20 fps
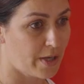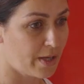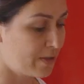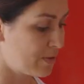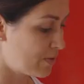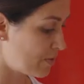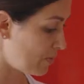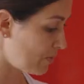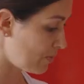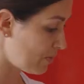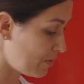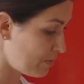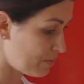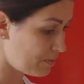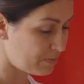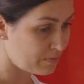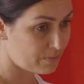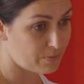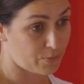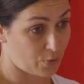get to
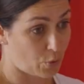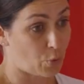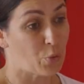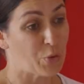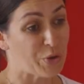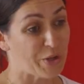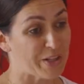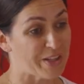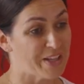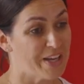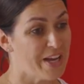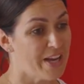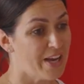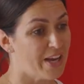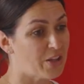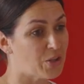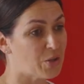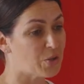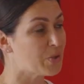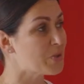the oil.
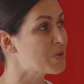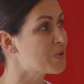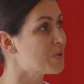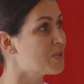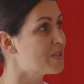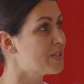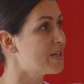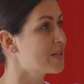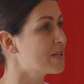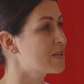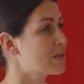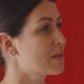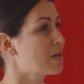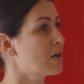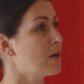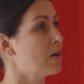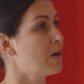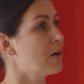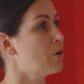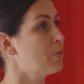And it also takes,
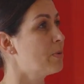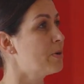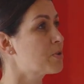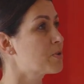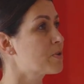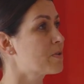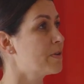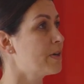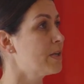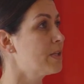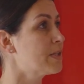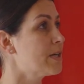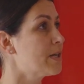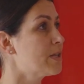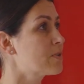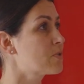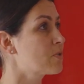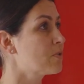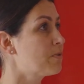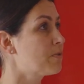how much? 3
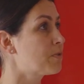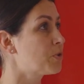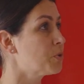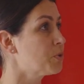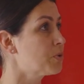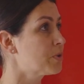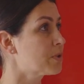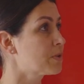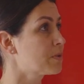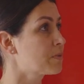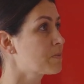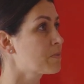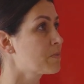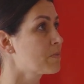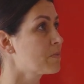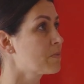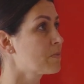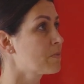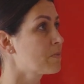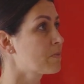tons of fruit
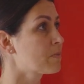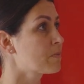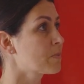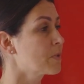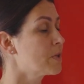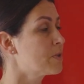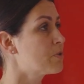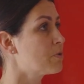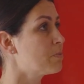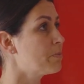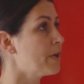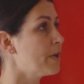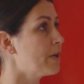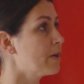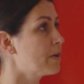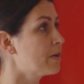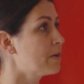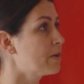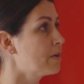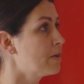to
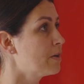make